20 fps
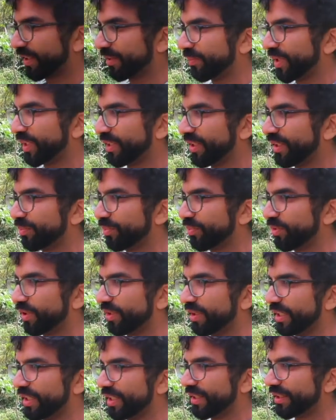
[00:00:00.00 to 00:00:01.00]
that means he's
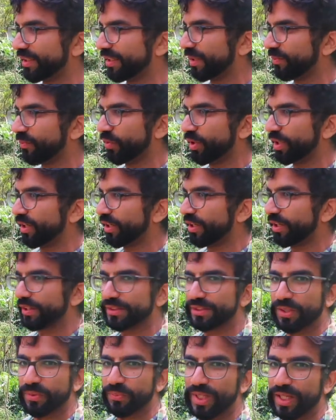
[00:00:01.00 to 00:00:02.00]
probably somewhere
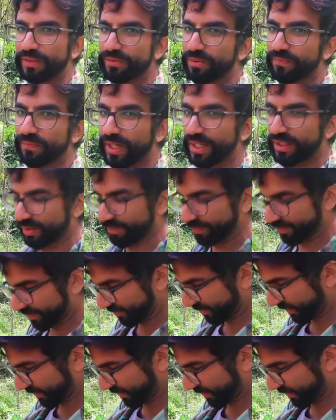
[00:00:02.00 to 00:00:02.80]
lost and we have to find him.